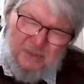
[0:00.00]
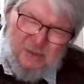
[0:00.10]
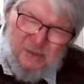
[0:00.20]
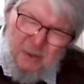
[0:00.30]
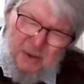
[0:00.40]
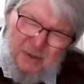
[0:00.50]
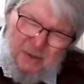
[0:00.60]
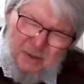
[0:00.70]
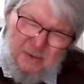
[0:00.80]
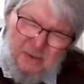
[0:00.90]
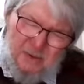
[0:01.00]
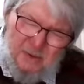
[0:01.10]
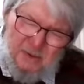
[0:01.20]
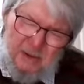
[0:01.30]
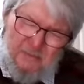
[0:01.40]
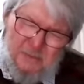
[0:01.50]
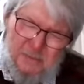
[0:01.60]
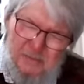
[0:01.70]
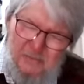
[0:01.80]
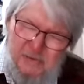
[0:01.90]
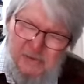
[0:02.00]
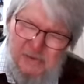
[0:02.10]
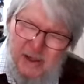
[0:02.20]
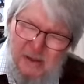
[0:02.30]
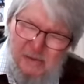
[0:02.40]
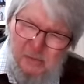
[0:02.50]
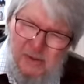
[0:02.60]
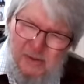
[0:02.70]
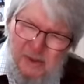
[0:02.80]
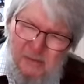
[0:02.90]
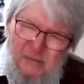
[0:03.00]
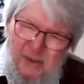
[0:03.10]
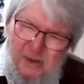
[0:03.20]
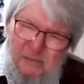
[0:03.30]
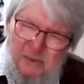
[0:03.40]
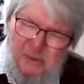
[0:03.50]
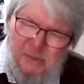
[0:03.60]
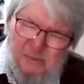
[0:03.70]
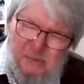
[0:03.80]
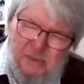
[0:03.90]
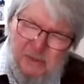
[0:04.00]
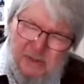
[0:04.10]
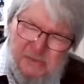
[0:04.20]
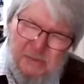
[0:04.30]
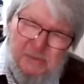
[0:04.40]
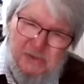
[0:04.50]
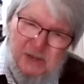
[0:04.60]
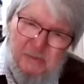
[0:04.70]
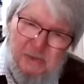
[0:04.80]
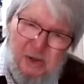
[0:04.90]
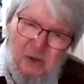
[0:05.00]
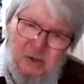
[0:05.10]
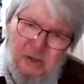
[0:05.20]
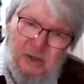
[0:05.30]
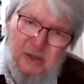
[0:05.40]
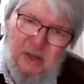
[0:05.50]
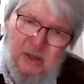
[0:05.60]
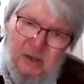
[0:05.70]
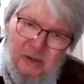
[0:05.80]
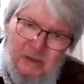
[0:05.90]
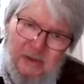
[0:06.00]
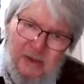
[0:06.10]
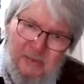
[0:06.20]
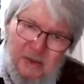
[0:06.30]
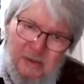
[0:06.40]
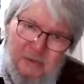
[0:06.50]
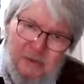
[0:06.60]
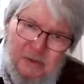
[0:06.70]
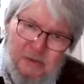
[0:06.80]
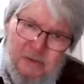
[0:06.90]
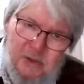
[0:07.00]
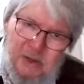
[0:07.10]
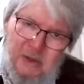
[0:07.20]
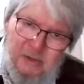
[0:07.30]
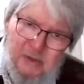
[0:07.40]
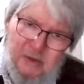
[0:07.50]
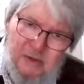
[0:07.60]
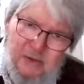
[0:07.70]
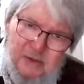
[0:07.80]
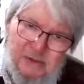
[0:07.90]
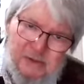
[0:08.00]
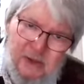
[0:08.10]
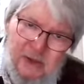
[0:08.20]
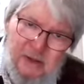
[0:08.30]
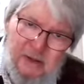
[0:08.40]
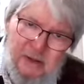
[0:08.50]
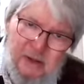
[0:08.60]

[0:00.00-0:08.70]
So I gave them the benefit of the doubt and went down that route, but it seemed to take a bit longer going down that route than if I'd said,